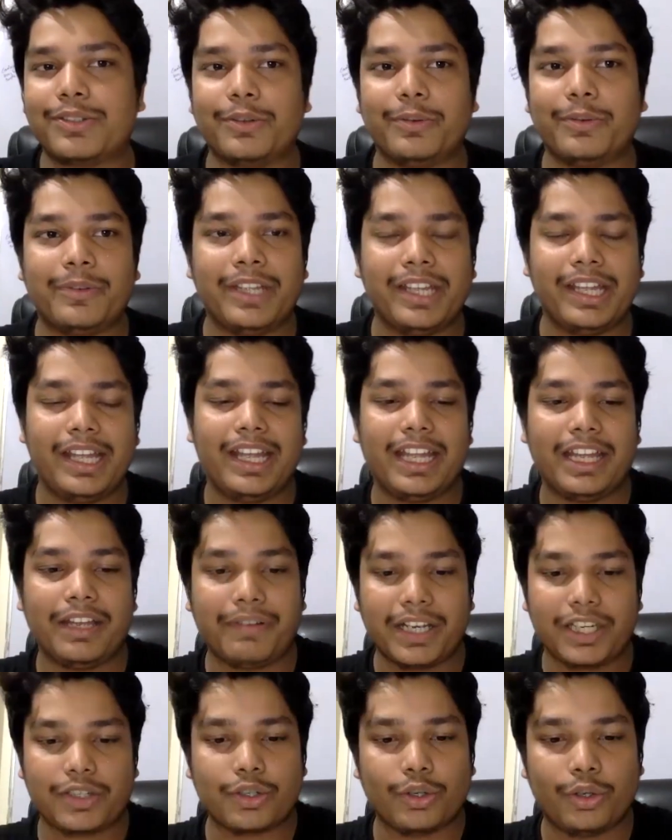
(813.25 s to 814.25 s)
So if
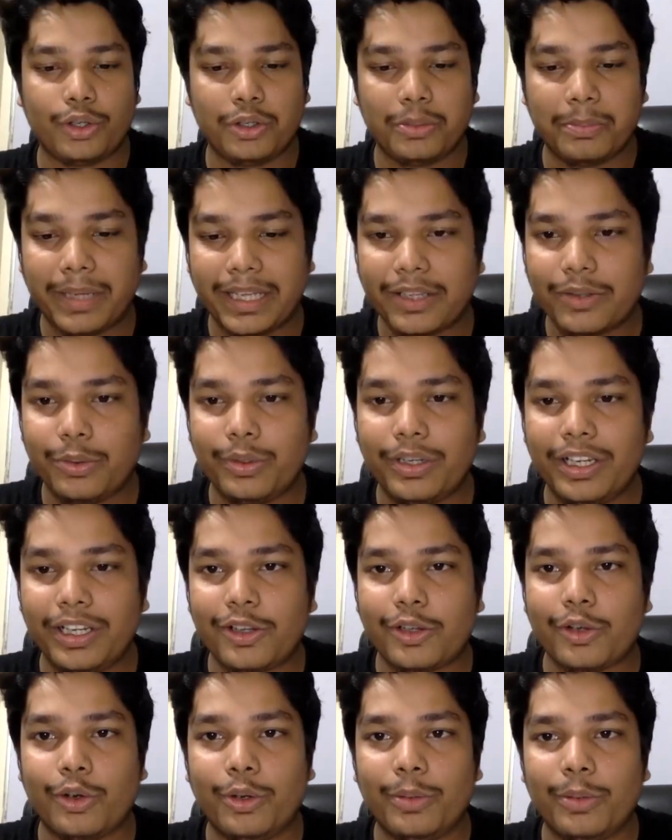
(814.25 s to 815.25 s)
I show you my Google
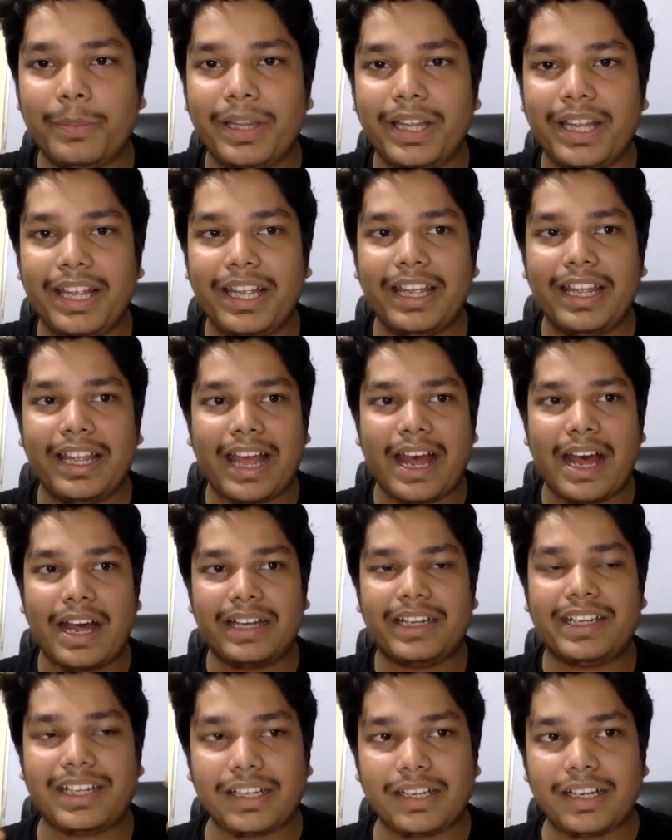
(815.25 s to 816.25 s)
Chrome,
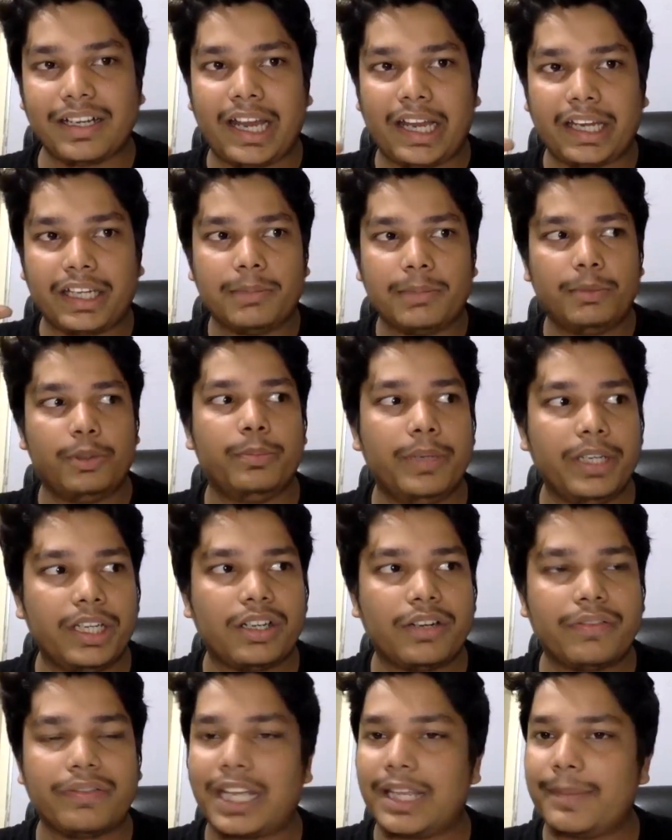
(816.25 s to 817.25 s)
at at a moment
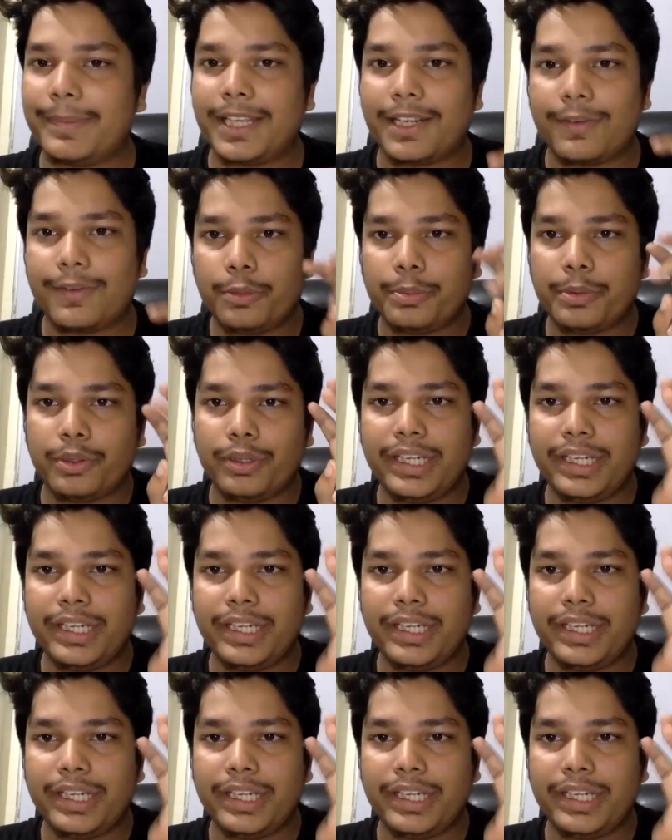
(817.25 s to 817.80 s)
of time there would be